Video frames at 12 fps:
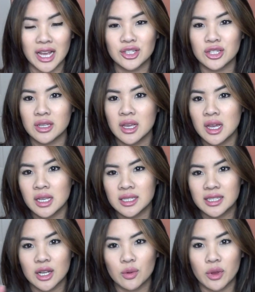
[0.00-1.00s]
I just
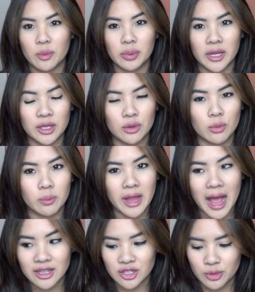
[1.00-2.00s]
stick with plain old
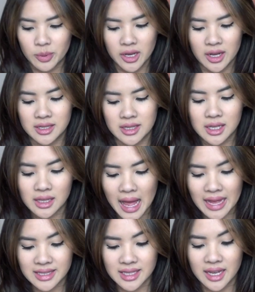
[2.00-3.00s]
black just because it's
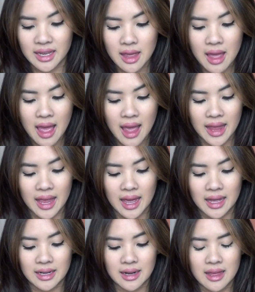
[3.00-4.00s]
classic,
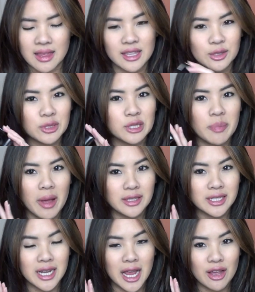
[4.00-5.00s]
and this one's about
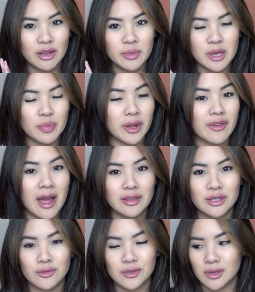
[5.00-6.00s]
to die on me, but I've had
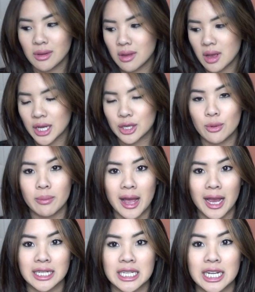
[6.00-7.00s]
this for so long I don't
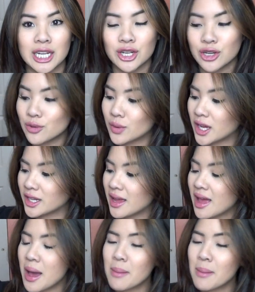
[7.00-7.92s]
mind getting a new one.